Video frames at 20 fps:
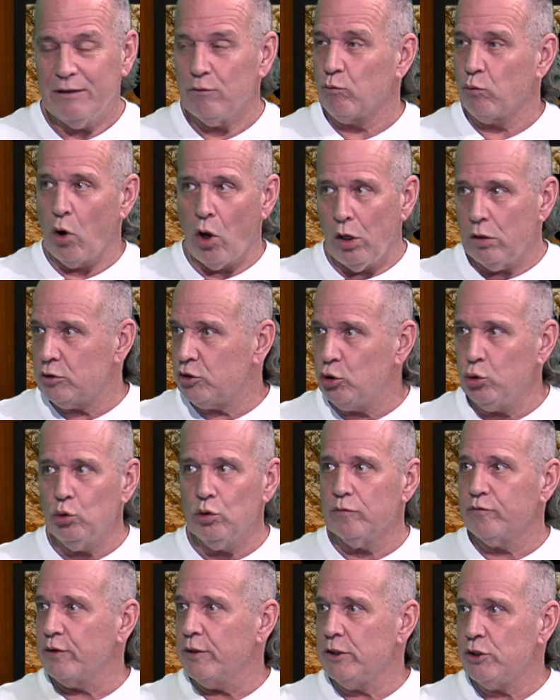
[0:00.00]
Wrong
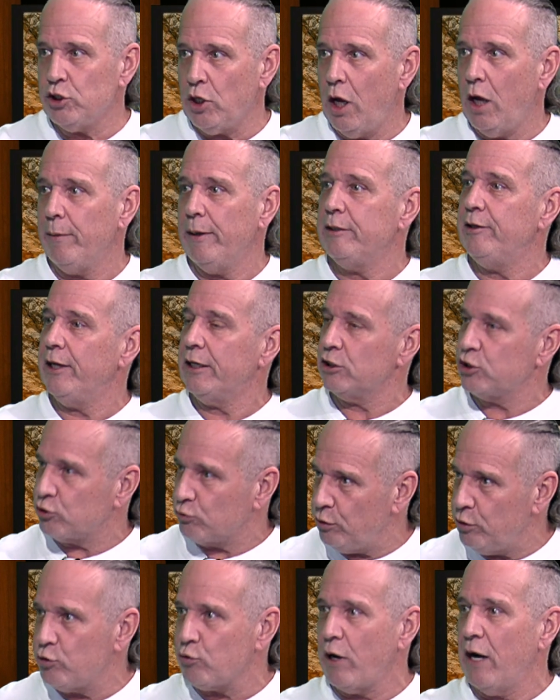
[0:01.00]
tool for the job. I take a
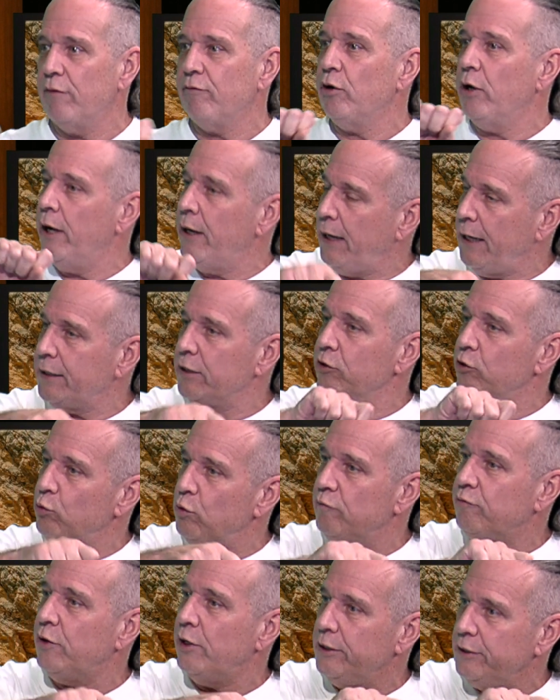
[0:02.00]
screwdriver and I can do it
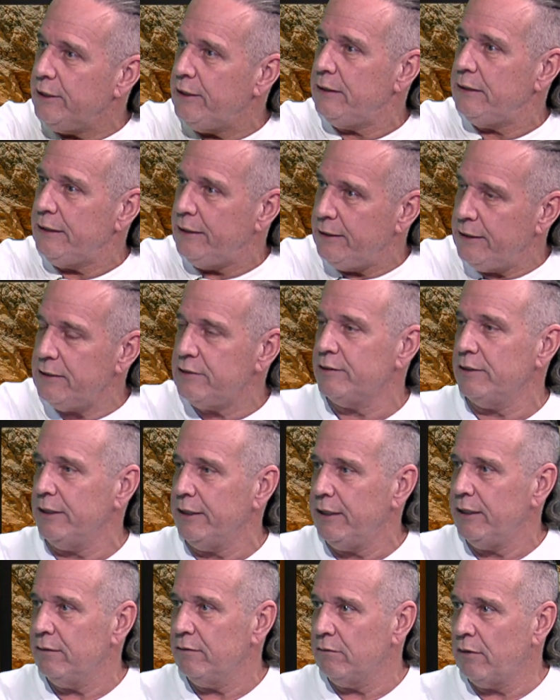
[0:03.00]
very neatly and easily,
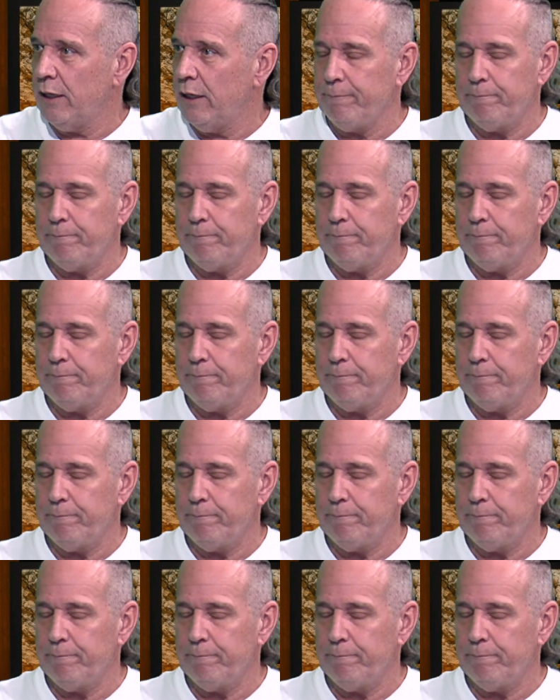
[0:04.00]
right?